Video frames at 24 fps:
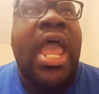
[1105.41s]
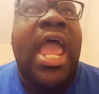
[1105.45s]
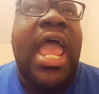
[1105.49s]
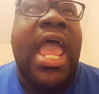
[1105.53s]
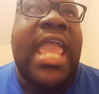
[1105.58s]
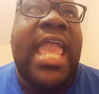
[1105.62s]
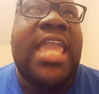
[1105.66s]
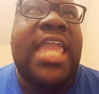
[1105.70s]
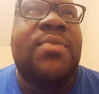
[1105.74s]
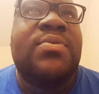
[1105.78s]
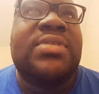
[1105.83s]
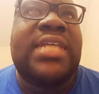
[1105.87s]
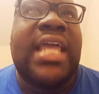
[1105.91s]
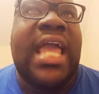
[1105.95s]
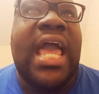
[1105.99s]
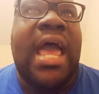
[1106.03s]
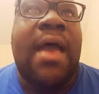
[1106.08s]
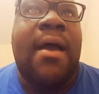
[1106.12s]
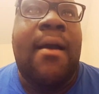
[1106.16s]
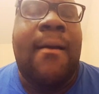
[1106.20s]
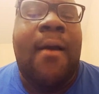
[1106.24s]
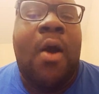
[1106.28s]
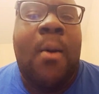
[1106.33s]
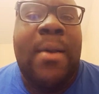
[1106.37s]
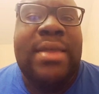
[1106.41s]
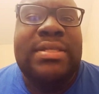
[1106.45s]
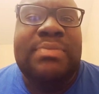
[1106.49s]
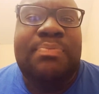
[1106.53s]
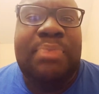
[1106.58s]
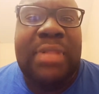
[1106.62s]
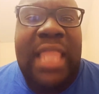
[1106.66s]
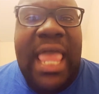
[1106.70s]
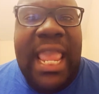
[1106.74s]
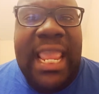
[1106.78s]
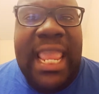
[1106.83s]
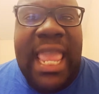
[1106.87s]
And he was like, I
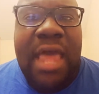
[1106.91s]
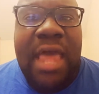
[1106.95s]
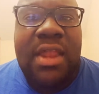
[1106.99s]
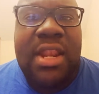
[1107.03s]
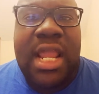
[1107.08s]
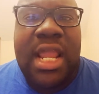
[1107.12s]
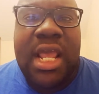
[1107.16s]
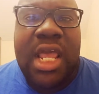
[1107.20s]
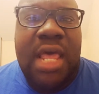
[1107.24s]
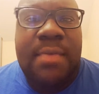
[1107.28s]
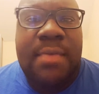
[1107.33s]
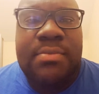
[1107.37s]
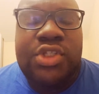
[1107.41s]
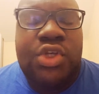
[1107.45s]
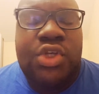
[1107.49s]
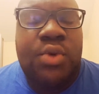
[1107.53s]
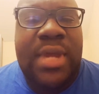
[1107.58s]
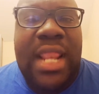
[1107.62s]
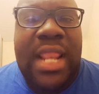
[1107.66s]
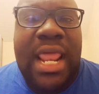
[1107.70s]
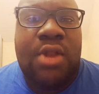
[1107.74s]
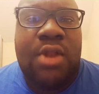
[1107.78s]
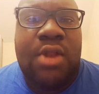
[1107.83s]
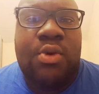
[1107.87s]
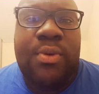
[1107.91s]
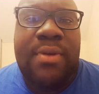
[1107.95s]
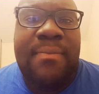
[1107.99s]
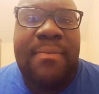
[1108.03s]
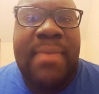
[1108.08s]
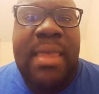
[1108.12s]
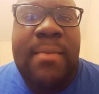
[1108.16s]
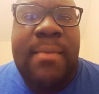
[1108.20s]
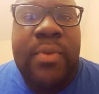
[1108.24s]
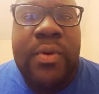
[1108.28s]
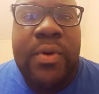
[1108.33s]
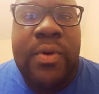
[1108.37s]
always black out and I come to and I don't
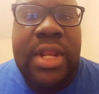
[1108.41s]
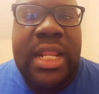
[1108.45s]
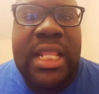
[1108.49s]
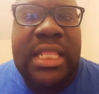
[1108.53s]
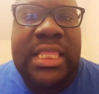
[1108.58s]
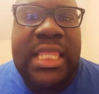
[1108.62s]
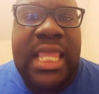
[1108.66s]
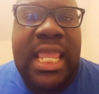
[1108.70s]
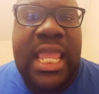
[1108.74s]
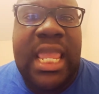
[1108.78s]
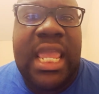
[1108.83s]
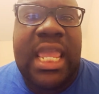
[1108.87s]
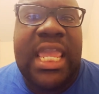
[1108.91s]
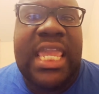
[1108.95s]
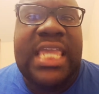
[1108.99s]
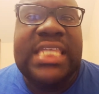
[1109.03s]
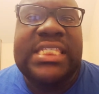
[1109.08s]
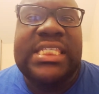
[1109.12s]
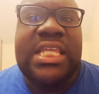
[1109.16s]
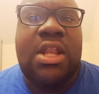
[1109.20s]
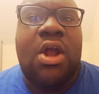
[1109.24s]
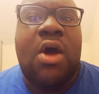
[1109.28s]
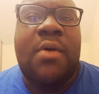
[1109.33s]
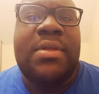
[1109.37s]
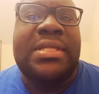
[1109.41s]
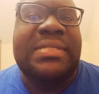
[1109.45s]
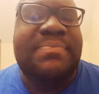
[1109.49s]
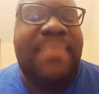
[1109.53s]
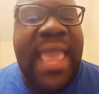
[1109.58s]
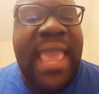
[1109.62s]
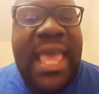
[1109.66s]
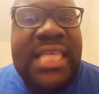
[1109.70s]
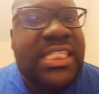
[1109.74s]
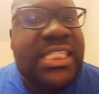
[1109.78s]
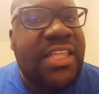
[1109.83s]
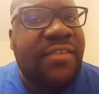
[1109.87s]
remember anything. He said all
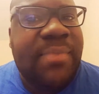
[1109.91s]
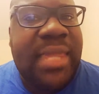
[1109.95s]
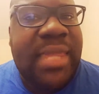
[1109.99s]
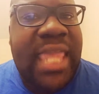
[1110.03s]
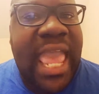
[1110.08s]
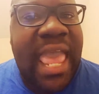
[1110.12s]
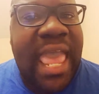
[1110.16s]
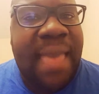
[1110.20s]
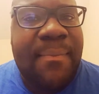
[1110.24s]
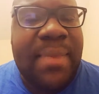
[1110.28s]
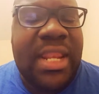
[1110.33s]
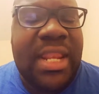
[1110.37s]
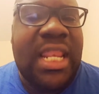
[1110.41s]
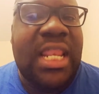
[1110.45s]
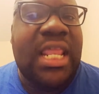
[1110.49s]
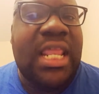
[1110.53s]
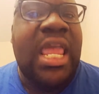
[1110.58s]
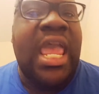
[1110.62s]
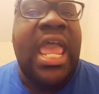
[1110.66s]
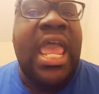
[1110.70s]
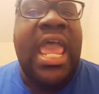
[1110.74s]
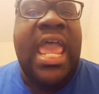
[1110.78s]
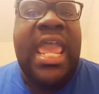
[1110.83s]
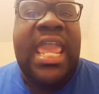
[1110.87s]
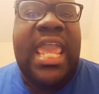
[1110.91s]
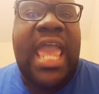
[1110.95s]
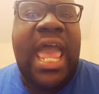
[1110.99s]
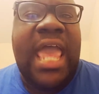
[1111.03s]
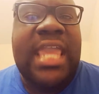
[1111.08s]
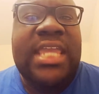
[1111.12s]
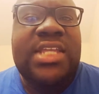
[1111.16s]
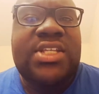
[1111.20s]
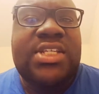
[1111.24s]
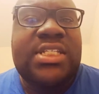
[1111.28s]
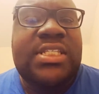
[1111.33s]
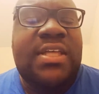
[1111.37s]
this bad stuff be happening, and
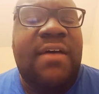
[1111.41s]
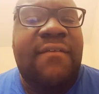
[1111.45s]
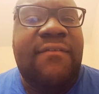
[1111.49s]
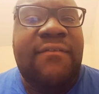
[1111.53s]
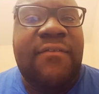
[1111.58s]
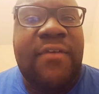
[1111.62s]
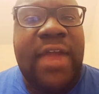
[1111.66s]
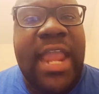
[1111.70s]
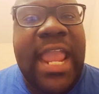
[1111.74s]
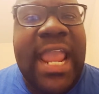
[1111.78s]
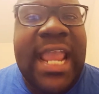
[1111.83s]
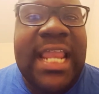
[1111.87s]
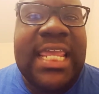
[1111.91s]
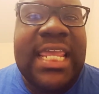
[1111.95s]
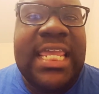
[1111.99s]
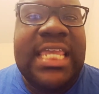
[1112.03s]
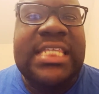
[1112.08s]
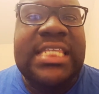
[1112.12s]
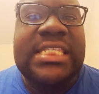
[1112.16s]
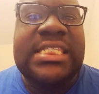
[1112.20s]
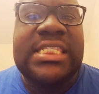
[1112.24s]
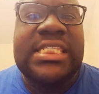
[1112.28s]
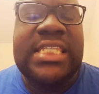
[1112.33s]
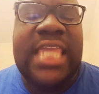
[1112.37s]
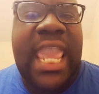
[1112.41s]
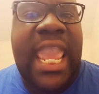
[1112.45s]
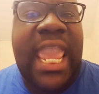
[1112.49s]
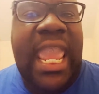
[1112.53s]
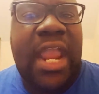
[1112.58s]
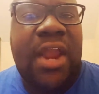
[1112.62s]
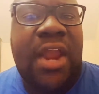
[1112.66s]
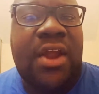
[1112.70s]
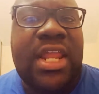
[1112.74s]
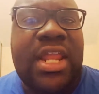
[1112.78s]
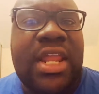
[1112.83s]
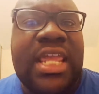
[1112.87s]
how he just afraid and he's
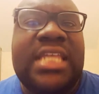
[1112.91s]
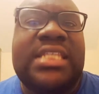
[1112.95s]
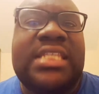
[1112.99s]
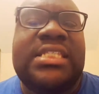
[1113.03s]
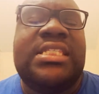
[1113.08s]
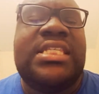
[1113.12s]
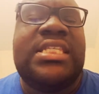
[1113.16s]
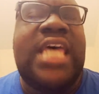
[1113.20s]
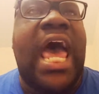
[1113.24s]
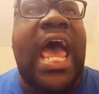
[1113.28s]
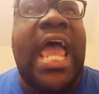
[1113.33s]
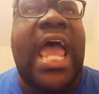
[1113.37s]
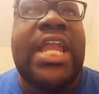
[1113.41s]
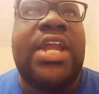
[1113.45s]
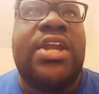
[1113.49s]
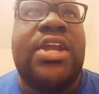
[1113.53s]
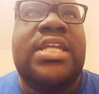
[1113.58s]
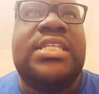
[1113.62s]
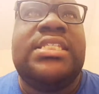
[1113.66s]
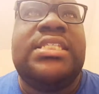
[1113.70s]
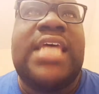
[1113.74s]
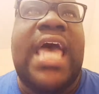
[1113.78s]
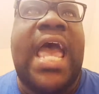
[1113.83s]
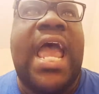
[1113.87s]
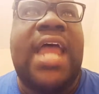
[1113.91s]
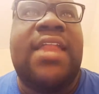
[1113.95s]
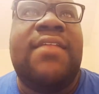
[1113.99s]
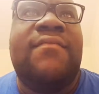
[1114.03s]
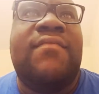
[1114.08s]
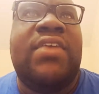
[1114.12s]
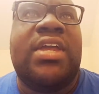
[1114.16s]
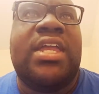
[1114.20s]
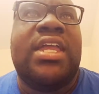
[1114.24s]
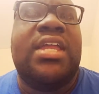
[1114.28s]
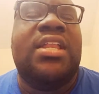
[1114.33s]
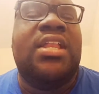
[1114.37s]
scared and he's tired. He's tired
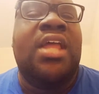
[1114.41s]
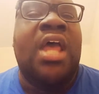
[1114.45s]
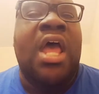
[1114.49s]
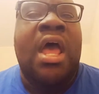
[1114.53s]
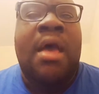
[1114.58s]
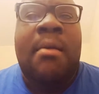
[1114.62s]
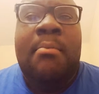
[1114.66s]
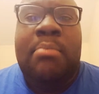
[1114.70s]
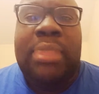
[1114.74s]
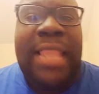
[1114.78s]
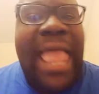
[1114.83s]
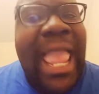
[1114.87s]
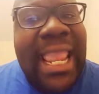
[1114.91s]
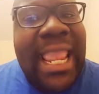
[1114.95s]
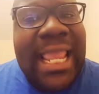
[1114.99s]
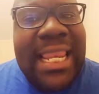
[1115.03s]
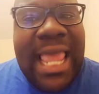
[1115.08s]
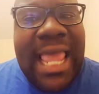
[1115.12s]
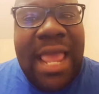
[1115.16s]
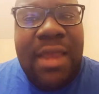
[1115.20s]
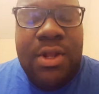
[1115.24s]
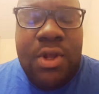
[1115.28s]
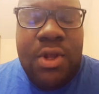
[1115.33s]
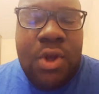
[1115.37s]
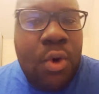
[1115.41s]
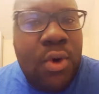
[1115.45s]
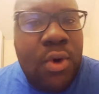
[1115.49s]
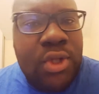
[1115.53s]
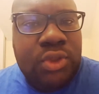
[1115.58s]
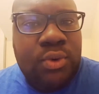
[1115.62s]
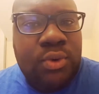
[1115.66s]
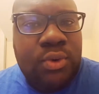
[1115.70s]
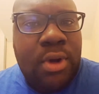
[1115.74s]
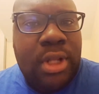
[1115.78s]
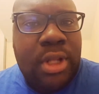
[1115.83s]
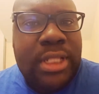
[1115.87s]
of fucking blacking out and
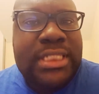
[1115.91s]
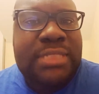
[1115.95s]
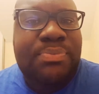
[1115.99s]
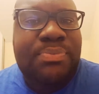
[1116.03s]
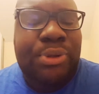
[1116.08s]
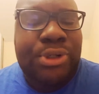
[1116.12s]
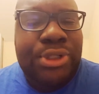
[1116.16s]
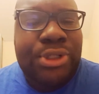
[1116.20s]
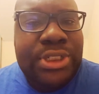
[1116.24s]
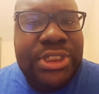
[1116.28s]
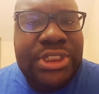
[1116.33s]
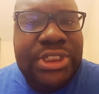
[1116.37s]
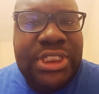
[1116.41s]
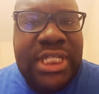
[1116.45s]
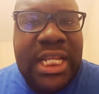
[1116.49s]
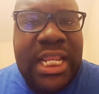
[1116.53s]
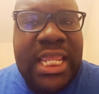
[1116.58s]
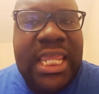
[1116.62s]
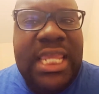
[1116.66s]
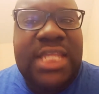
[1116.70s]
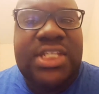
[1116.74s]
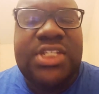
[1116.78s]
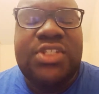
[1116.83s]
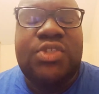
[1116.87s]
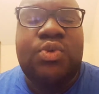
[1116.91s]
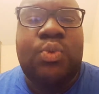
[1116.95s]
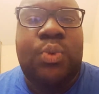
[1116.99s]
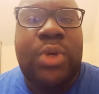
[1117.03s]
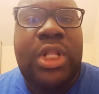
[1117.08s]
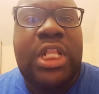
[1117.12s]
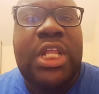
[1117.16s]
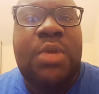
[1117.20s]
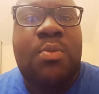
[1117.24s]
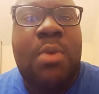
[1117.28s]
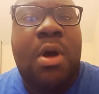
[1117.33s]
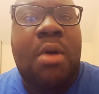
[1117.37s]
going through all this bullshit, and he just
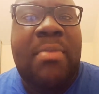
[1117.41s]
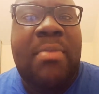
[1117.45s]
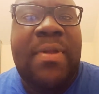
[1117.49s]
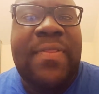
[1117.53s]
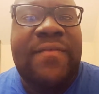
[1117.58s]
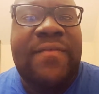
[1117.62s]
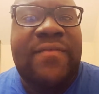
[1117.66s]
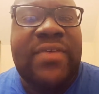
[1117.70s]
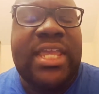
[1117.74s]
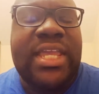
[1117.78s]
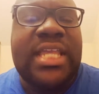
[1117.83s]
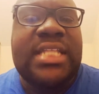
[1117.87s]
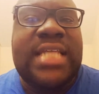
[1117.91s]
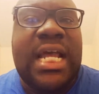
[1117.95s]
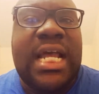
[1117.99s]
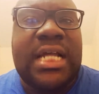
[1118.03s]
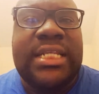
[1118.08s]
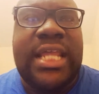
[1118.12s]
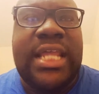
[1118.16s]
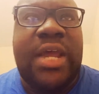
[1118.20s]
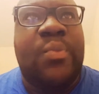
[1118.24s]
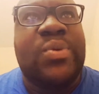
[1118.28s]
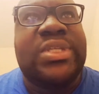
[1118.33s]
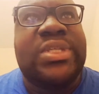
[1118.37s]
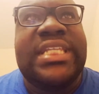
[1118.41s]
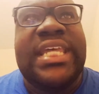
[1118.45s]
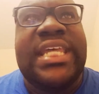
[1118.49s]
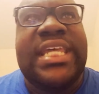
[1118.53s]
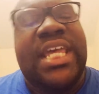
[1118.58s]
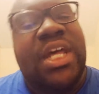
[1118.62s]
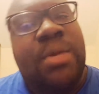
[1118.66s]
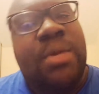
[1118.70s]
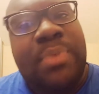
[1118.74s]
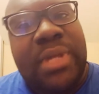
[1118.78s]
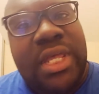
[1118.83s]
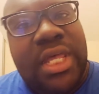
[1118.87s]
really want motherfucking Dr. Edwards
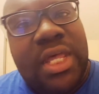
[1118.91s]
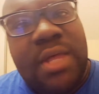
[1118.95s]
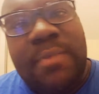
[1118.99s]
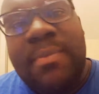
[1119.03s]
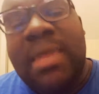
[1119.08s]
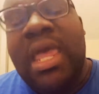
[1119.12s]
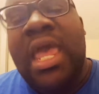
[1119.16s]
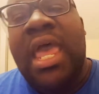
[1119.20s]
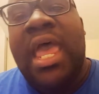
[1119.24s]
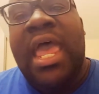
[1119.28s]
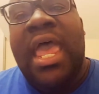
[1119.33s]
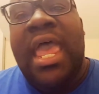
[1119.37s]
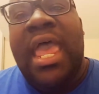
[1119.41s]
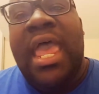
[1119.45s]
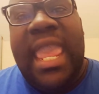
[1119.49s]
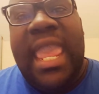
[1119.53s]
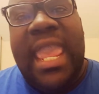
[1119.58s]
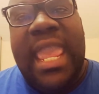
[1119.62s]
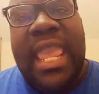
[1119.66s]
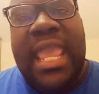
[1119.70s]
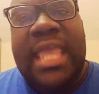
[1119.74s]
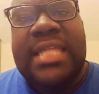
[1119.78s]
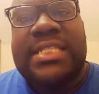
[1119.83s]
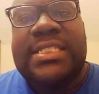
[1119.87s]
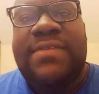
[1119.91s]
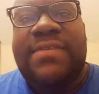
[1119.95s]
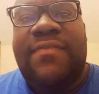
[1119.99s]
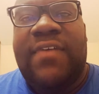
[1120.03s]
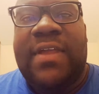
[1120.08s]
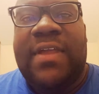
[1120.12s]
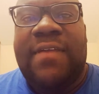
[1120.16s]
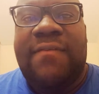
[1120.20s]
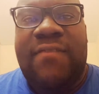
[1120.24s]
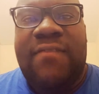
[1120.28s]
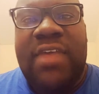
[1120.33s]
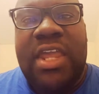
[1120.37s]
to help him and to
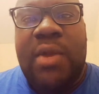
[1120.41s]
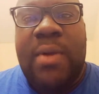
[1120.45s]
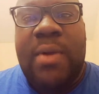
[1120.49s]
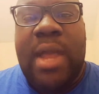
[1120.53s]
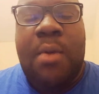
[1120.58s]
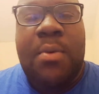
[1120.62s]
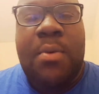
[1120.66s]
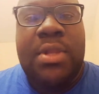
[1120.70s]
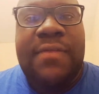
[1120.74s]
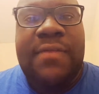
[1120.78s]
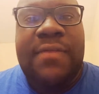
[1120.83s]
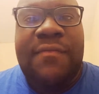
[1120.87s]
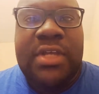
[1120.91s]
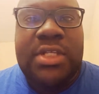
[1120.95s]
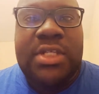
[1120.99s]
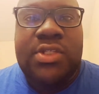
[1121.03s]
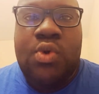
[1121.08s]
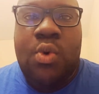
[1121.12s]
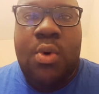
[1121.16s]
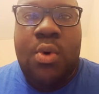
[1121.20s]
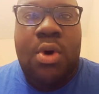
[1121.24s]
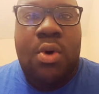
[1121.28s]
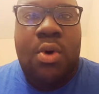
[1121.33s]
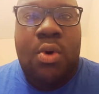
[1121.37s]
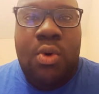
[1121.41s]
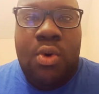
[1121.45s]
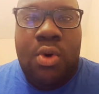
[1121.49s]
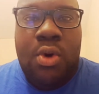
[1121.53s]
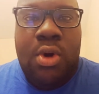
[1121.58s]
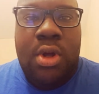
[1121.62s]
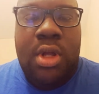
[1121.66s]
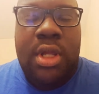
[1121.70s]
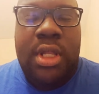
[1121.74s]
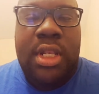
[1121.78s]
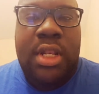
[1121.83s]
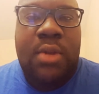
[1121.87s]
fucking figure out what the fuck is going
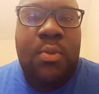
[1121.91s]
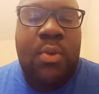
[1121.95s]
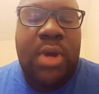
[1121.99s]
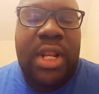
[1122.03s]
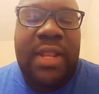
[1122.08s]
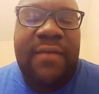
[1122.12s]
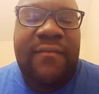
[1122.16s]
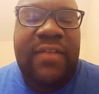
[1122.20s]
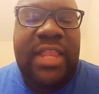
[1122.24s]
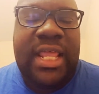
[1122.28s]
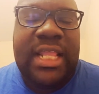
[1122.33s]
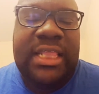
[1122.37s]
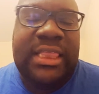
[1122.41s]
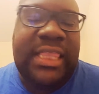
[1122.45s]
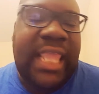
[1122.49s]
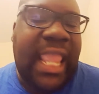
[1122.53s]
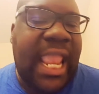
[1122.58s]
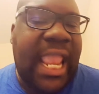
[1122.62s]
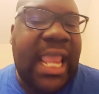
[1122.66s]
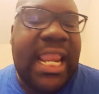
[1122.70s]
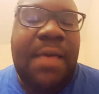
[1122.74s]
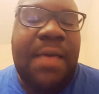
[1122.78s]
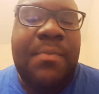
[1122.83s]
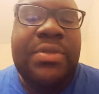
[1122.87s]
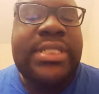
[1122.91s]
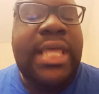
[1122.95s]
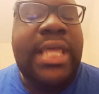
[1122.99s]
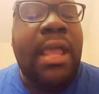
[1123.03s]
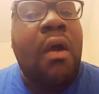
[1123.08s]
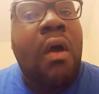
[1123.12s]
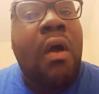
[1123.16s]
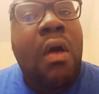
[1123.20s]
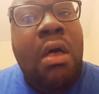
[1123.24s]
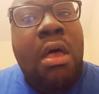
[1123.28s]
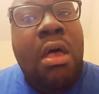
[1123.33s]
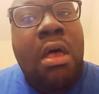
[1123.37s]
on or whatever like that. And I was
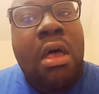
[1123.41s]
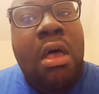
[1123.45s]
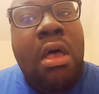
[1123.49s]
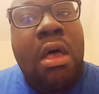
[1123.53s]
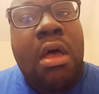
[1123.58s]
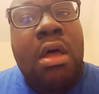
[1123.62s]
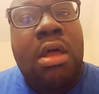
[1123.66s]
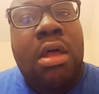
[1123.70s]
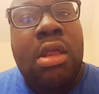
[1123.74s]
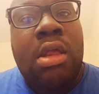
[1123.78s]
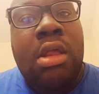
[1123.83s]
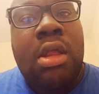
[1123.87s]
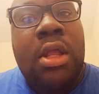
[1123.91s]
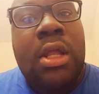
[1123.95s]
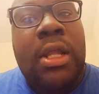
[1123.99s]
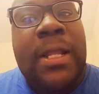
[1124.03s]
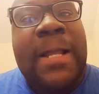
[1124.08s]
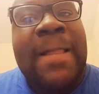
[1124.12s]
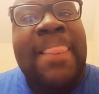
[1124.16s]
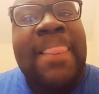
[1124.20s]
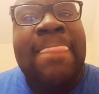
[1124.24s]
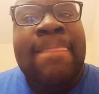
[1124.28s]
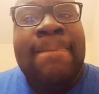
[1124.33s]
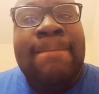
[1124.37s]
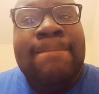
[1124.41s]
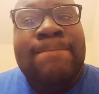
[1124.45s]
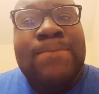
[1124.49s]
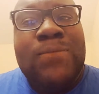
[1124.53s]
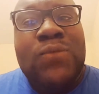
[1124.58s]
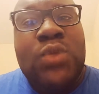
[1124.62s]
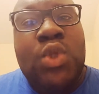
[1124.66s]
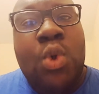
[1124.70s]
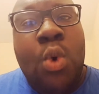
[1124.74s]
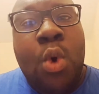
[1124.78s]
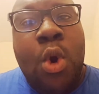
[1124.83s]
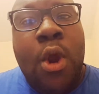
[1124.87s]
like, oh,
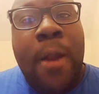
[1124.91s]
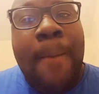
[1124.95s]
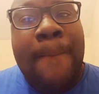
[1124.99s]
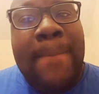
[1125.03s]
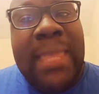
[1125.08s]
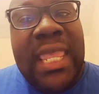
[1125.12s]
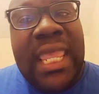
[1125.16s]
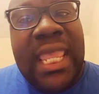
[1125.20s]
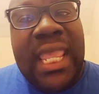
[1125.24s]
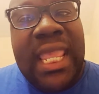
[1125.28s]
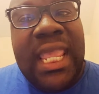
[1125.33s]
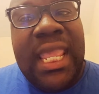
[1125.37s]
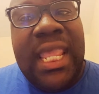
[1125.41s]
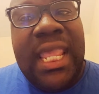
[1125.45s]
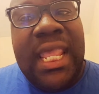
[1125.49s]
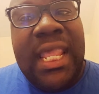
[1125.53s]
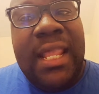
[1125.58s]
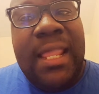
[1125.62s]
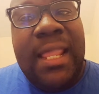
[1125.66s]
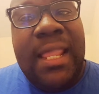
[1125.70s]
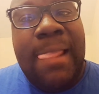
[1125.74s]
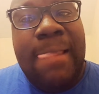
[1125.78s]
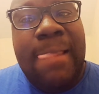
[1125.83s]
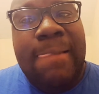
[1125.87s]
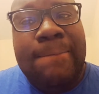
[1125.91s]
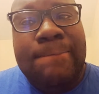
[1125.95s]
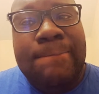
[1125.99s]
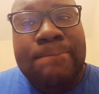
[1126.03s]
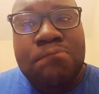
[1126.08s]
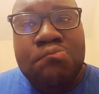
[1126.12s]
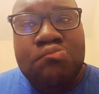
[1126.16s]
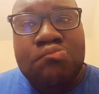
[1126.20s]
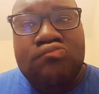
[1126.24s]
Norman.